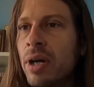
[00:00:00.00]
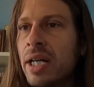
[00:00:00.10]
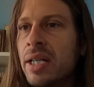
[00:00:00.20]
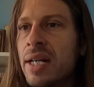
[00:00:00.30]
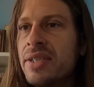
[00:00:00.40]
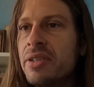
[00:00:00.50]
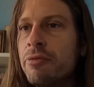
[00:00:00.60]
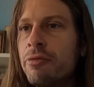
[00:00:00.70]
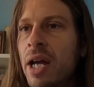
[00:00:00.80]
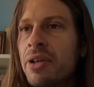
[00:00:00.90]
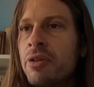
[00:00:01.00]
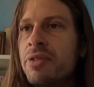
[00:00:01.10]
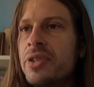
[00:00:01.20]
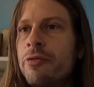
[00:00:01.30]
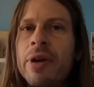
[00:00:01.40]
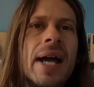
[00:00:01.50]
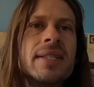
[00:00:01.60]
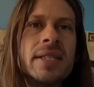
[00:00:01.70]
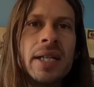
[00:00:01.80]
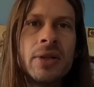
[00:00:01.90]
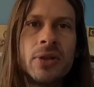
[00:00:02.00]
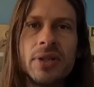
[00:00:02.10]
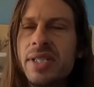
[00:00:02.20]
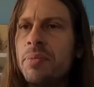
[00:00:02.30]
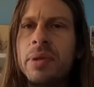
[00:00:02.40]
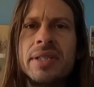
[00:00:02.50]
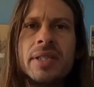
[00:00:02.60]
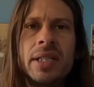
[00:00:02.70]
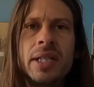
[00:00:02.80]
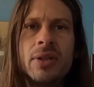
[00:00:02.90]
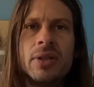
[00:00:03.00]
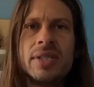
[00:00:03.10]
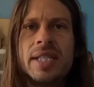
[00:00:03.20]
recognize the value of just fasting or simplicity or